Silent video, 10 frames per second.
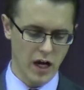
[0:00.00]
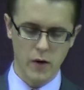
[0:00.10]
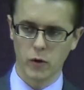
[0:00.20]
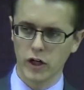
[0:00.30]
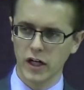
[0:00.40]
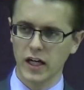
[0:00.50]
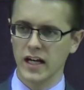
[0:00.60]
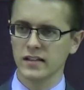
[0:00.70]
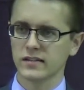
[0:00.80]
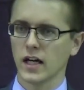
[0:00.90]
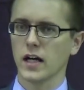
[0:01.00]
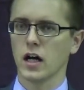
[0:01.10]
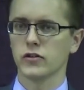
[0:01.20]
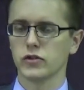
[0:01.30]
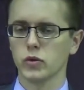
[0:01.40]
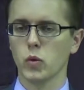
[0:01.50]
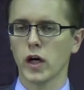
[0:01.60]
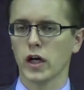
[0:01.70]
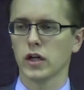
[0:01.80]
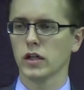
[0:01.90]
And we're going to get insight onto
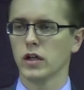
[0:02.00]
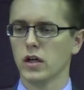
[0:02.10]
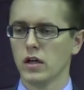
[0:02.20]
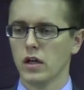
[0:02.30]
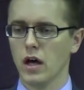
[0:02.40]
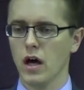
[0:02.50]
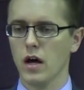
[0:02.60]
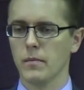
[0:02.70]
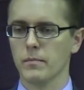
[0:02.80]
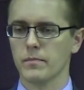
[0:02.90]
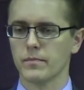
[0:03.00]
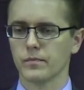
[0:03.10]
where um,